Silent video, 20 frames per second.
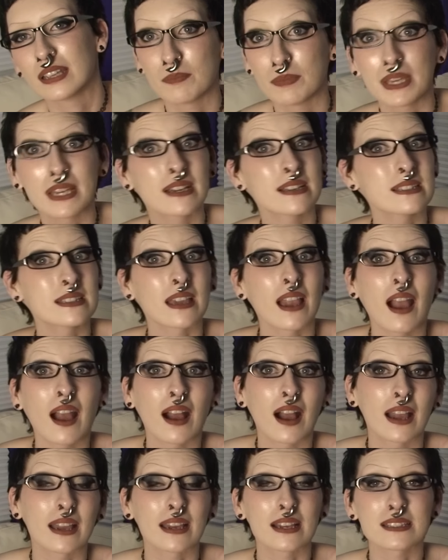Because yeah,
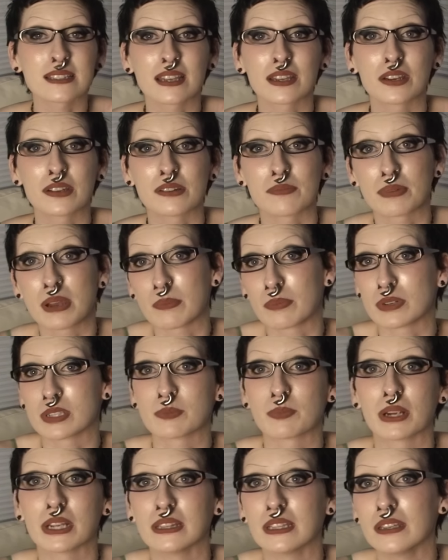I guess I could have pepper
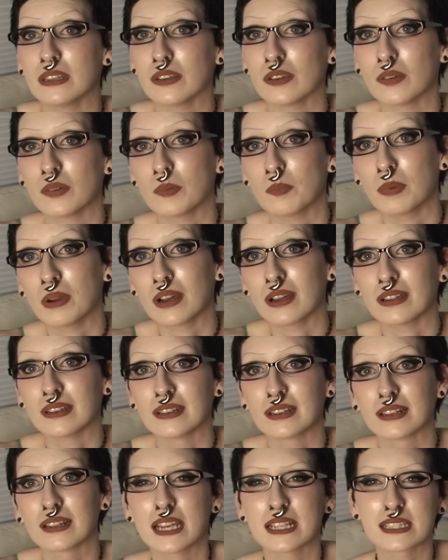sprayed the dude, but
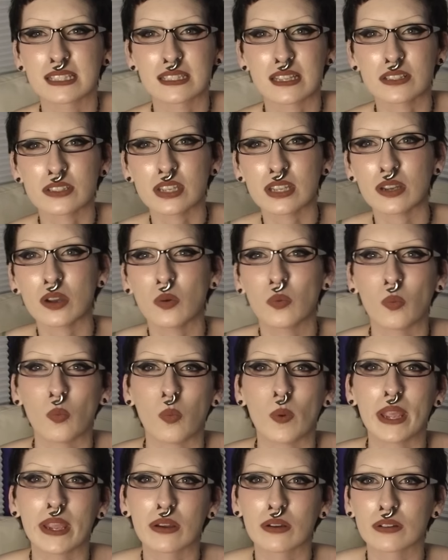it's such like a
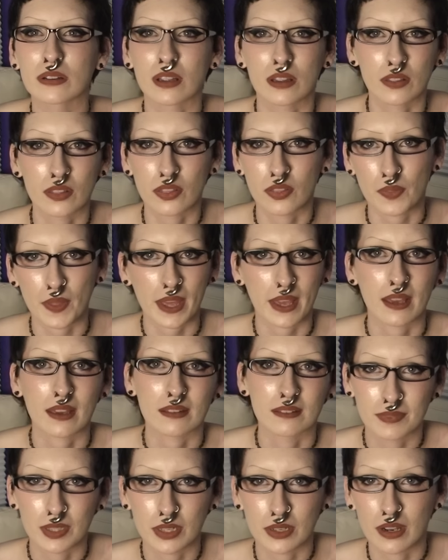weird thing,
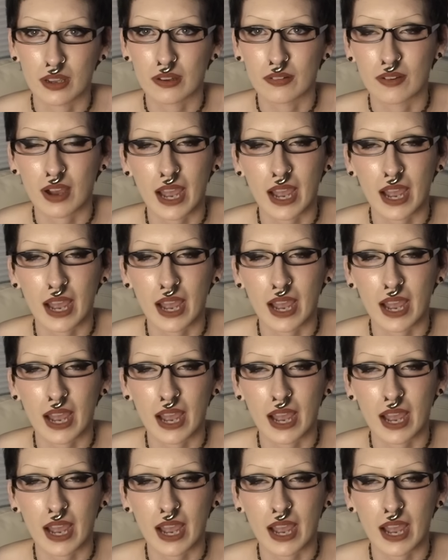you know?